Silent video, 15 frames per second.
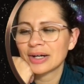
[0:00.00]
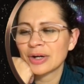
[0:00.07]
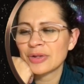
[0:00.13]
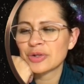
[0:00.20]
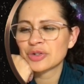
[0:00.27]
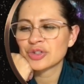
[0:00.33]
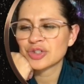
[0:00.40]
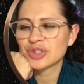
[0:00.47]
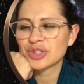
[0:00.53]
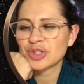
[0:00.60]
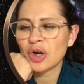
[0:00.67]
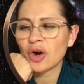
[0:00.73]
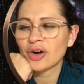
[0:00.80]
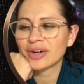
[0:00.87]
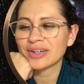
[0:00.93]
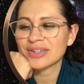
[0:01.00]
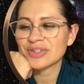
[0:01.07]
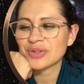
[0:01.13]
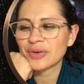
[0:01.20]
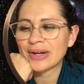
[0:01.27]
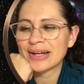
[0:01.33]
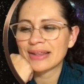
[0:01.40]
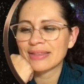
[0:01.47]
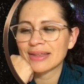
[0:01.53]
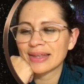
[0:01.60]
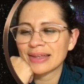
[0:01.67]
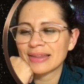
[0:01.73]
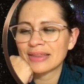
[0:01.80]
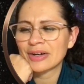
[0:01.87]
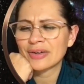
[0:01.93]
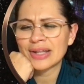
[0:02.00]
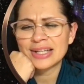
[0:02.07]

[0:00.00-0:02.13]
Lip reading: other stars or anything in there.